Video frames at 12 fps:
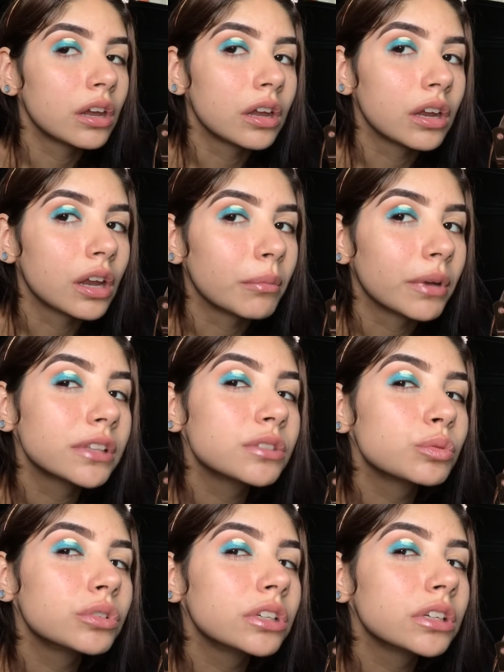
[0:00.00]
And I'm not
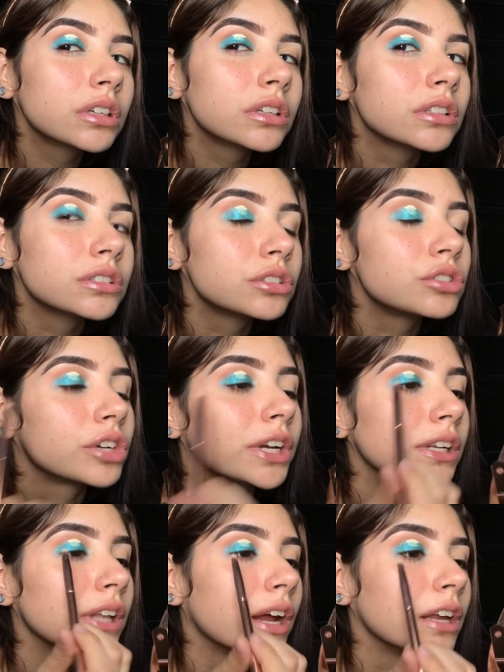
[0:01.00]
doing it in a
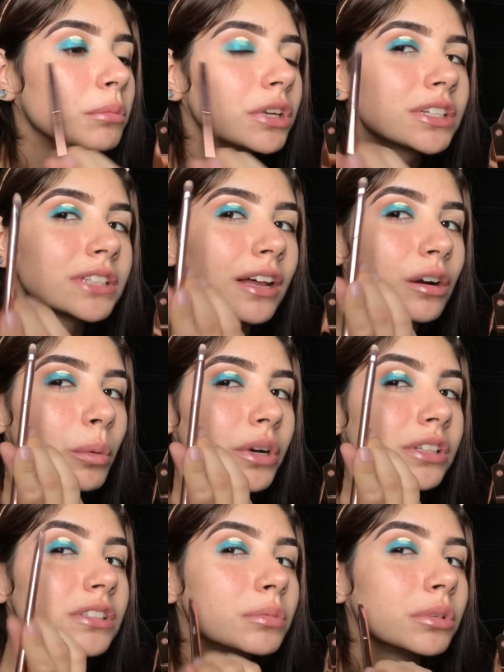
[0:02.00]
straight line because I don't want
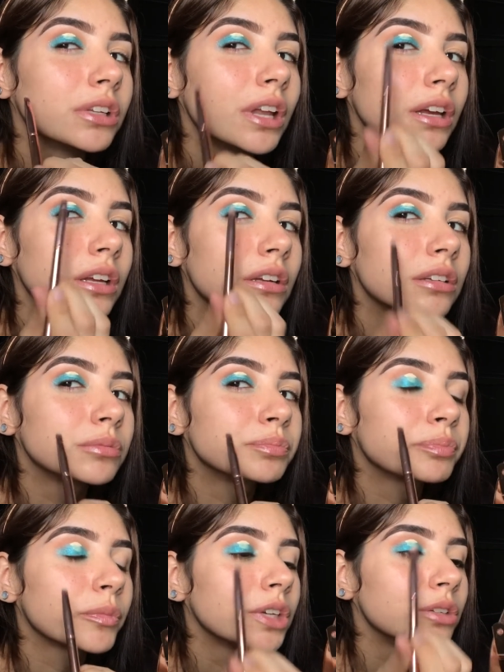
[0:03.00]
it to be like,
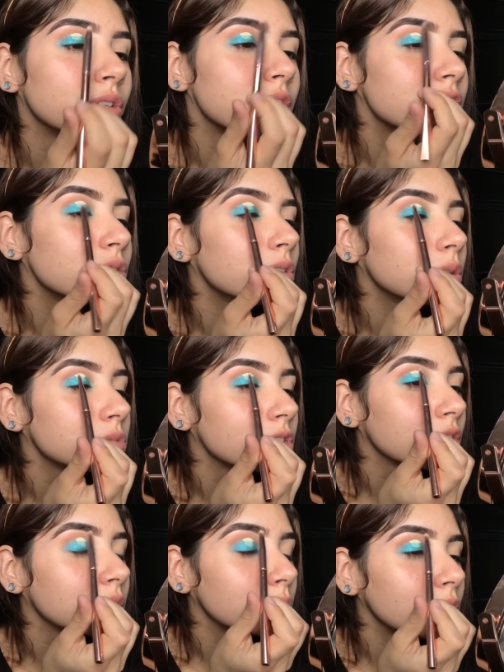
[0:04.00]
you guys know what I'm
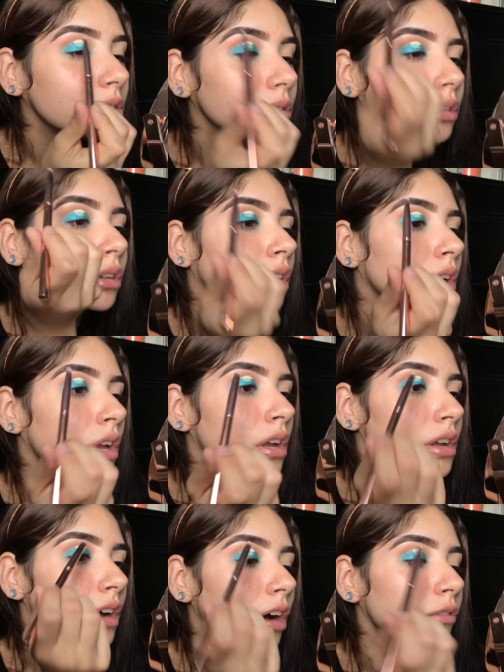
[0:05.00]
talking about.
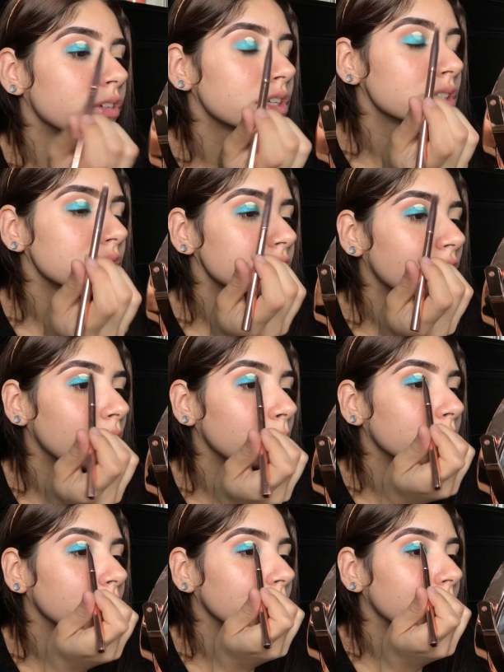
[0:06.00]
I'll fix the top
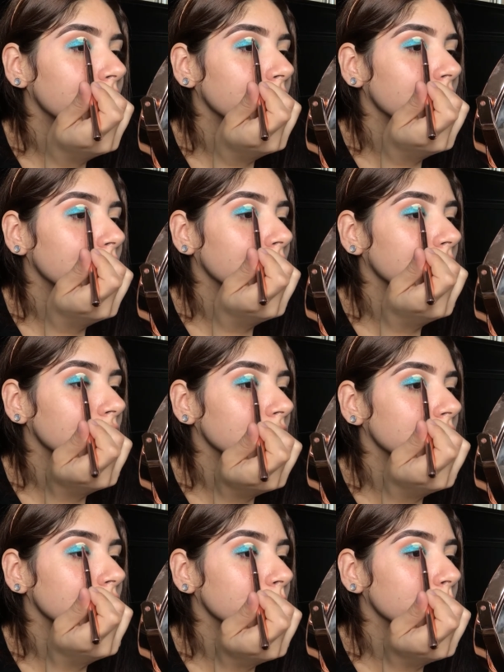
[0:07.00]
right now
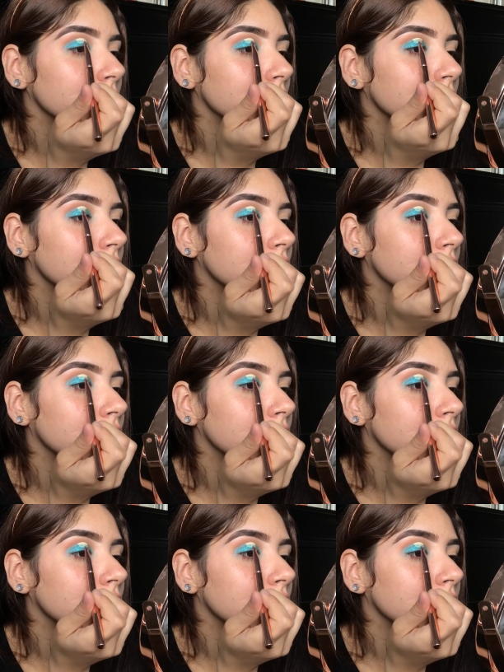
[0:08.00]
a little bit.